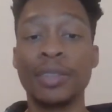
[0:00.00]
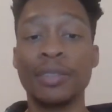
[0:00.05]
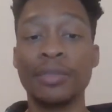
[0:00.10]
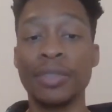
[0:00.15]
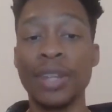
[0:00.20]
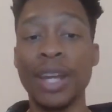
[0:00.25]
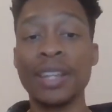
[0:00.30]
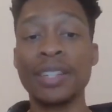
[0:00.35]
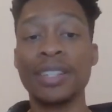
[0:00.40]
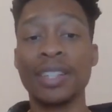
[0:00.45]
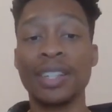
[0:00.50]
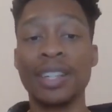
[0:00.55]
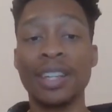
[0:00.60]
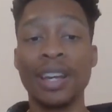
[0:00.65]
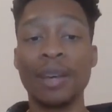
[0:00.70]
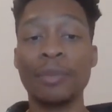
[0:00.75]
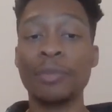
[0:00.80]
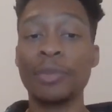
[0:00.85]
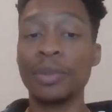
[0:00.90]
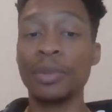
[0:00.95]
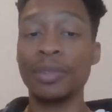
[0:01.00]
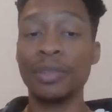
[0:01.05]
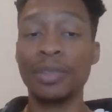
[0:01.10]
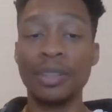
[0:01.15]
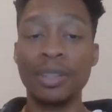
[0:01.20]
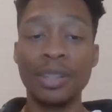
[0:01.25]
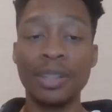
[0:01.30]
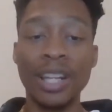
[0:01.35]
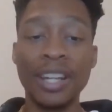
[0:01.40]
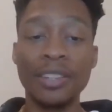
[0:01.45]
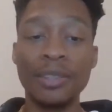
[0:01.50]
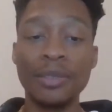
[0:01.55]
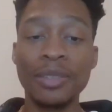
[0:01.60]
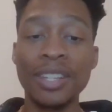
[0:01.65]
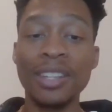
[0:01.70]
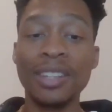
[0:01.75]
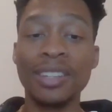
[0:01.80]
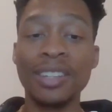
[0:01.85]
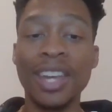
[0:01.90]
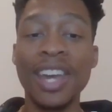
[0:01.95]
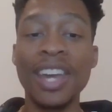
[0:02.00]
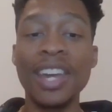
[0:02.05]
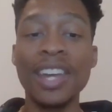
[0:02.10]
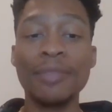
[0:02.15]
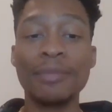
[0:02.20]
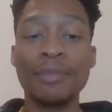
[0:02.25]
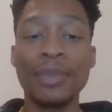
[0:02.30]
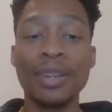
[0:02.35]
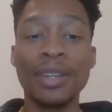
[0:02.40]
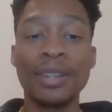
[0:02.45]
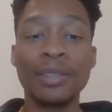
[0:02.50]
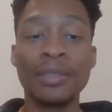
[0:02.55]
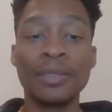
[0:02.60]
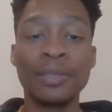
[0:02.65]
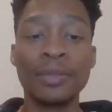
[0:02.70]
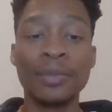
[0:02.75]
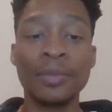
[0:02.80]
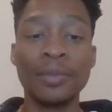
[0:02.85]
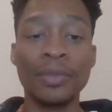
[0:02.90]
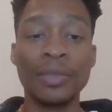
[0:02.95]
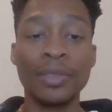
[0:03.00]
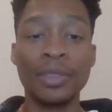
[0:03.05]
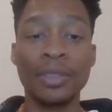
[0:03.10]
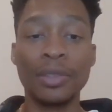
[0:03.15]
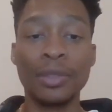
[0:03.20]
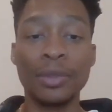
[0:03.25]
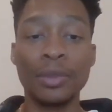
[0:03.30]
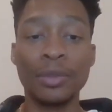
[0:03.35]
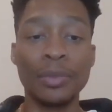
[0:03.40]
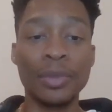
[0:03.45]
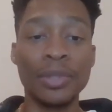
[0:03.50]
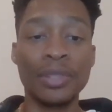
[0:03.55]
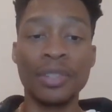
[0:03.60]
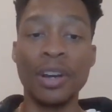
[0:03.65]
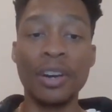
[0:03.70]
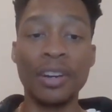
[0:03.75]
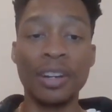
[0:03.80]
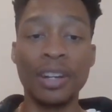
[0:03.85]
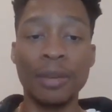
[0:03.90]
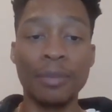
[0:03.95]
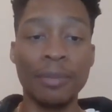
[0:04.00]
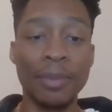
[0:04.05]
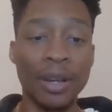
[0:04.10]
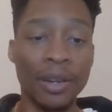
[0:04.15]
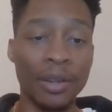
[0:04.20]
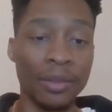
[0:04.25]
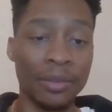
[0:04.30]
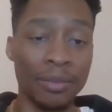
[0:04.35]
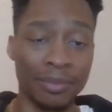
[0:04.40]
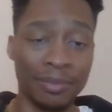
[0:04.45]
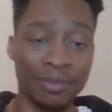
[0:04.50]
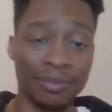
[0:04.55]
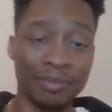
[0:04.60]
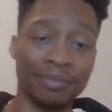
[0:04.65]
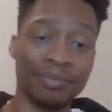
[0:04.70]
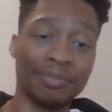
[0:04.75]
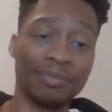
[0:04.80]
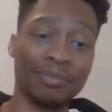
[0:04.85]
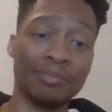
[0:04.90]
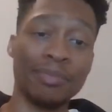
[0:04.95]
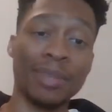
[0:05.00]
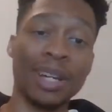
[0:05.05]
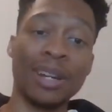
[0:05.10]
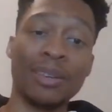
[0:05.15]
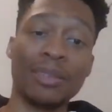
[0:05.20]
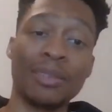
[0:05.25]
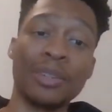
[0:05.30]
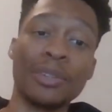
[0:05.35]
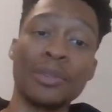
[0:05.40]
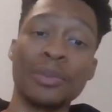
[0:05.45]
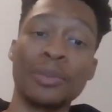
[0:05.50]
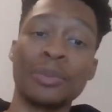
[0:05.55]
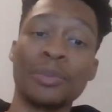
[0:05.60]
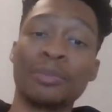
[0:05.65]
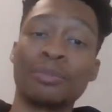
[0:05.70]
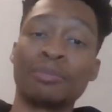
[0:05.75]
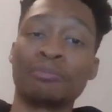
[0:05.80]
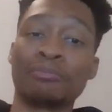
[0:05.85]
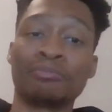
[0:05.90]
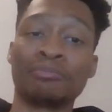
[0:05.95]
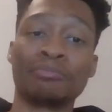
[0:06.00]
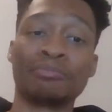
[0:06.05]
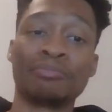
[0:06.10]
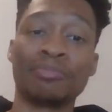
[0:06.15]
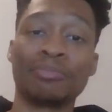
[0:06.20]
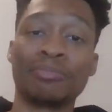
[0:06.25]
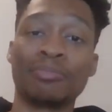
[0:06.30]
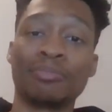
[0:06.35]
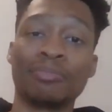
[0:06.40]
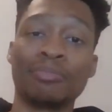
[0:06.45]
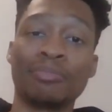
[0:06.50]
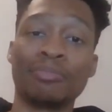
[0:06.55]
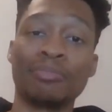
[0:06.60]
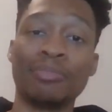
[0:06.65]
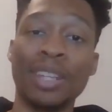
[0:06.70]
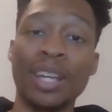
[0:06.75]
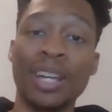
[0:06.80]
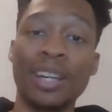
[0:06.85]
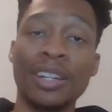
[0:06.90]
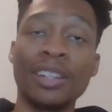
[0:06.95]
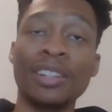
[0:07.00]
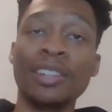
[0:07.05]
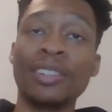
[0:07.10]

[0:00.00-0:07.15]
You think cavemen was talking about, I don't know, that